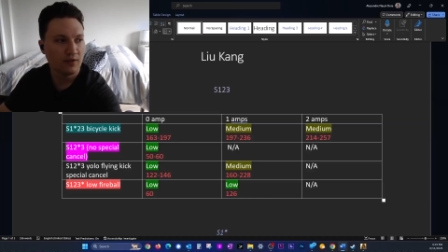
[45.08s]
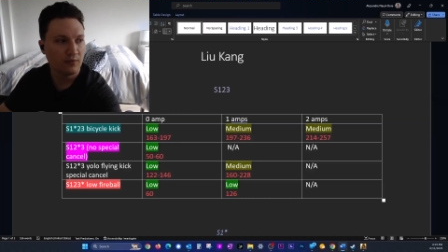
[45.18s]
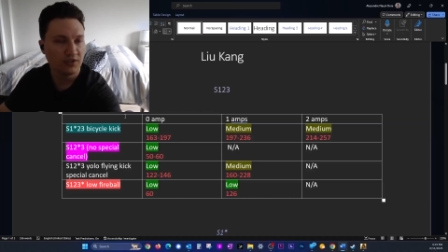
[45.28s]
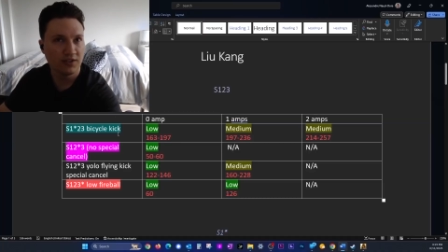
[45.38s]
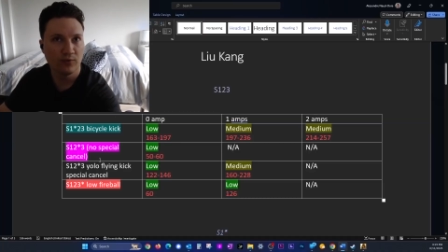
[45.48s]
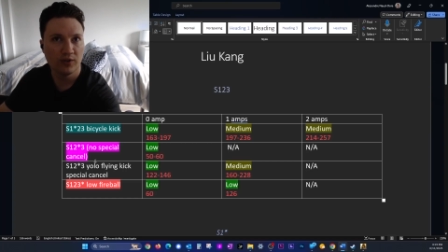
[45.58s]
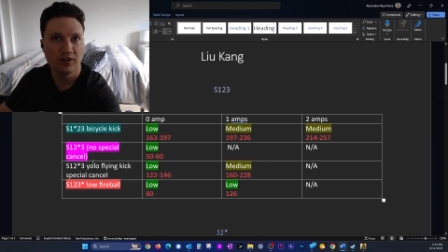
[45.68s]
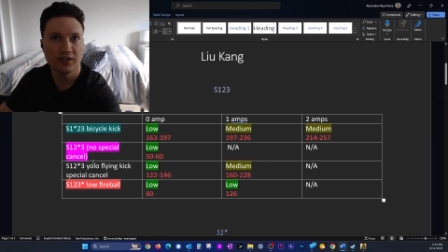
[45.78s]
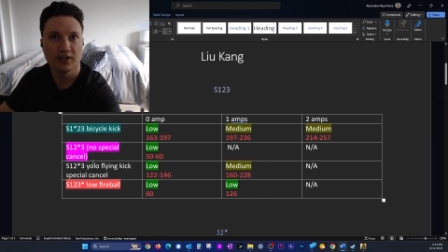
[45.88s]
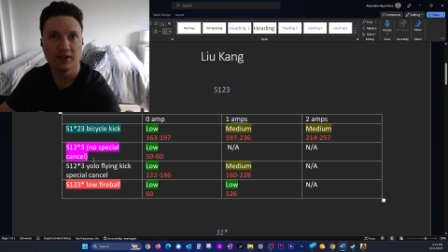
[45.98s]
Whereas if we
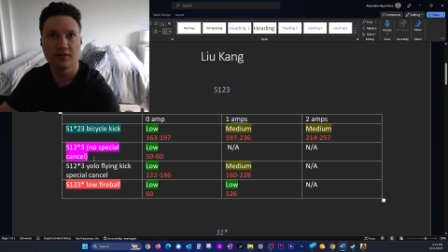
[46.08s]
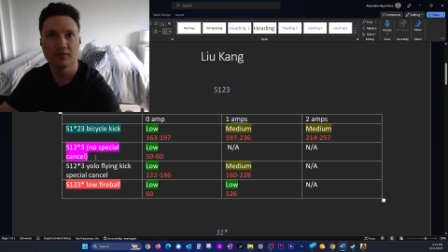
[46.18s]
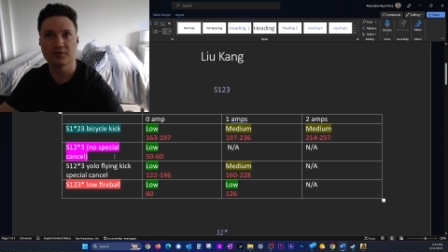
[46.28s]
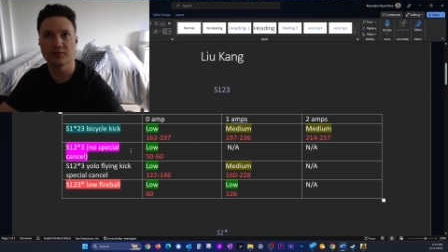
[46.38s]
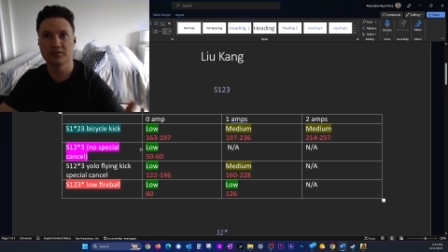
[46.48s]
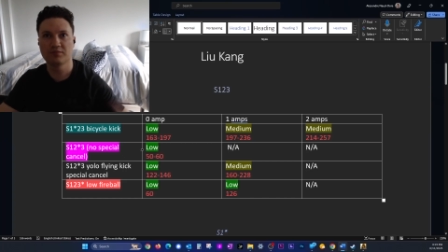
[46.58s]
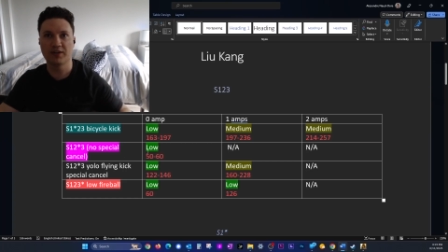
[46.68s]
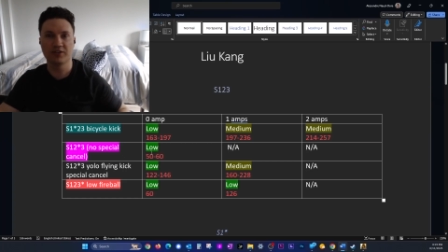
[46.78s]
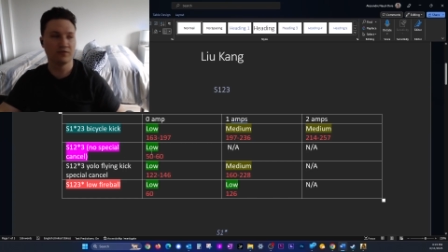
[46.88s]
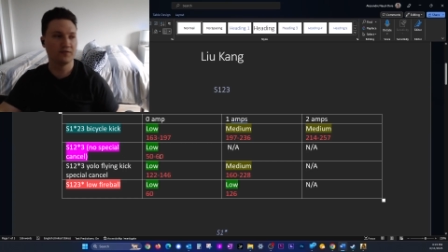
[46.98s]
look here, so no
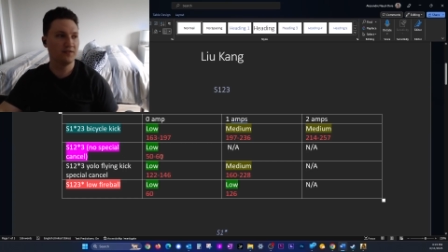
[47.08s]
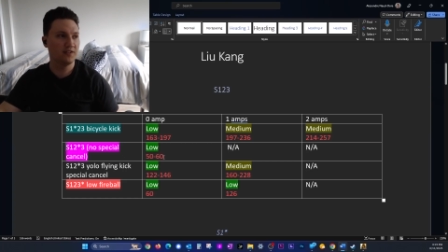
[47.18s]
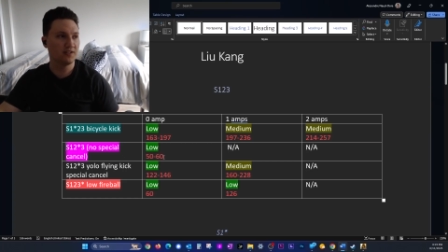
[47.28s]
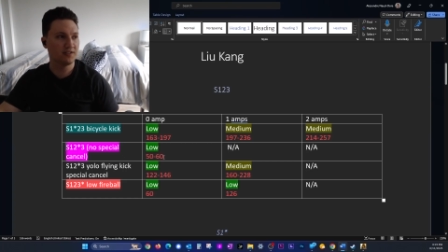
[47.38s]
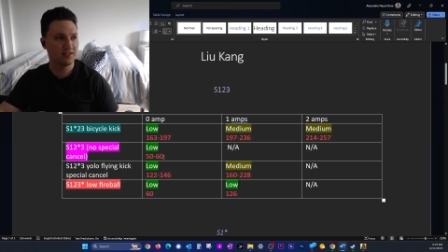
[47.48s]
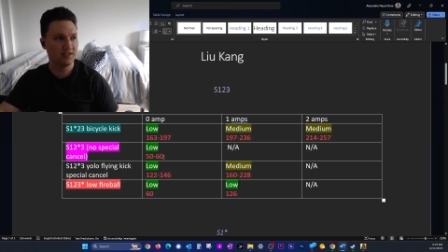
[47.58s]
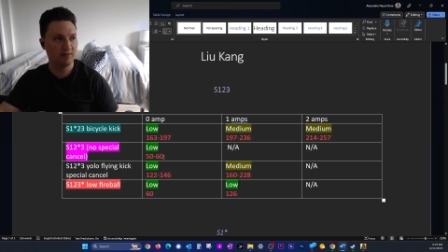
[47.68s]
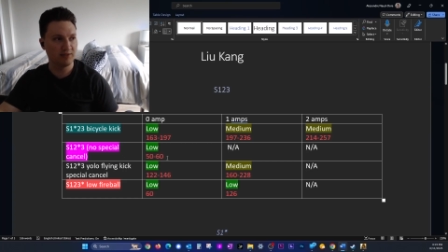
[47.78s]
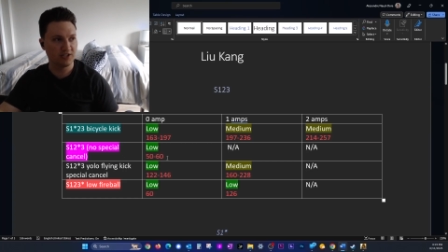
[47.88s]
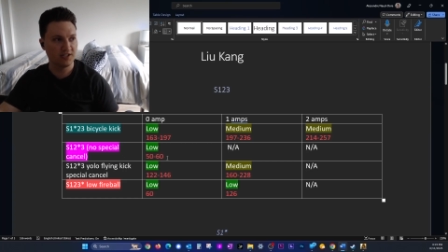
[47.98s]
special, 50 to 60
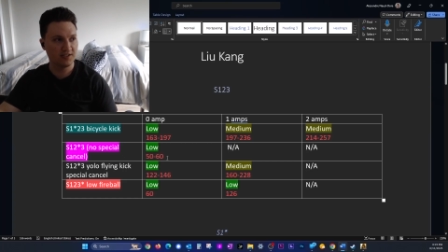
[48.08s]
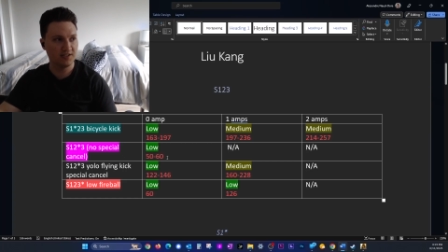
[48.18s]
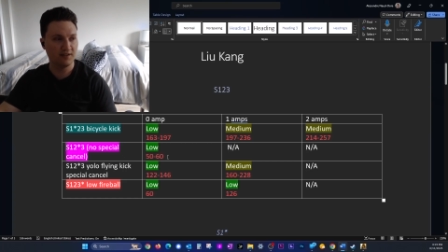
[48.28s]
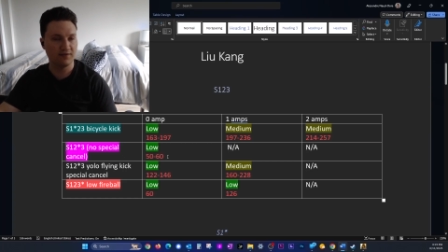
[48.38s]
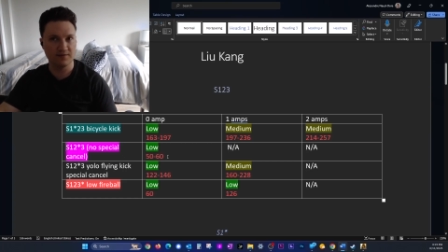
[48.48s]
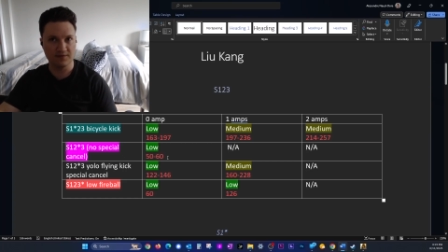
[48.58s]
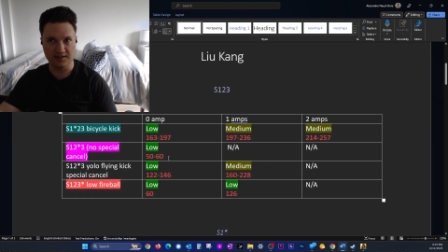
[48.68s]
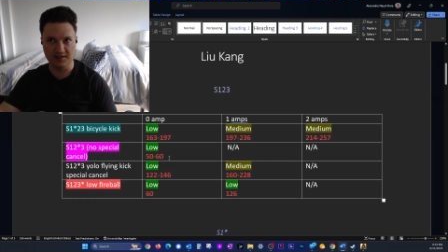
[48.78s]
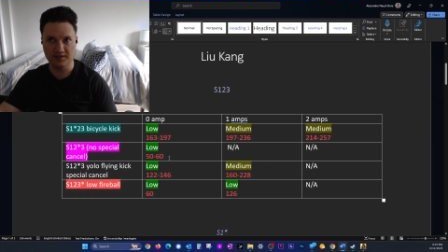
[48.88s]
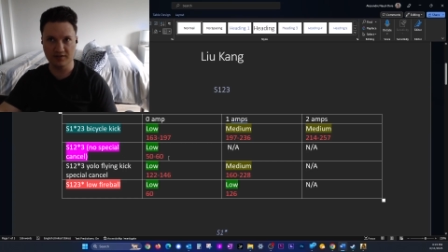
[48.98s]
damage, 60 if
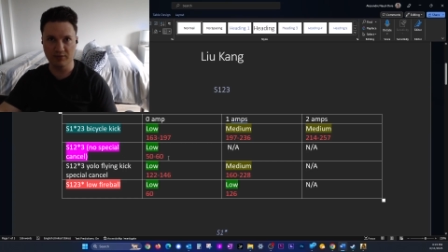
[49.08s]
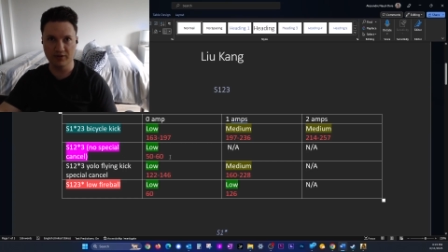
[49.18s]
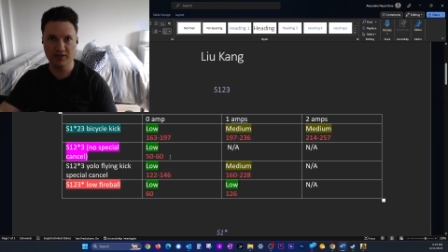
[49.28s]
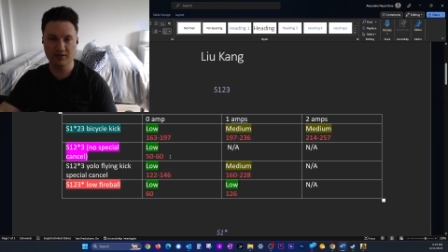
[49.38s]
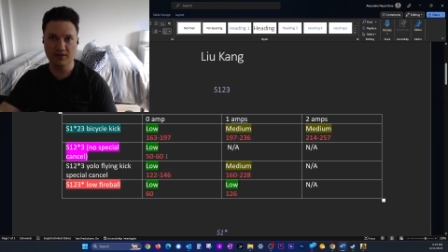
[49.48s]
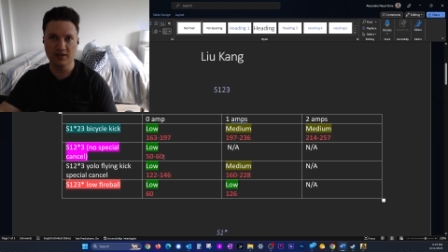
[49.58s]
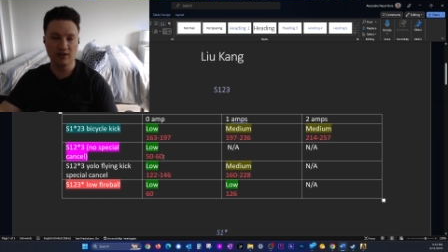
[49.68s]
his hands are burning.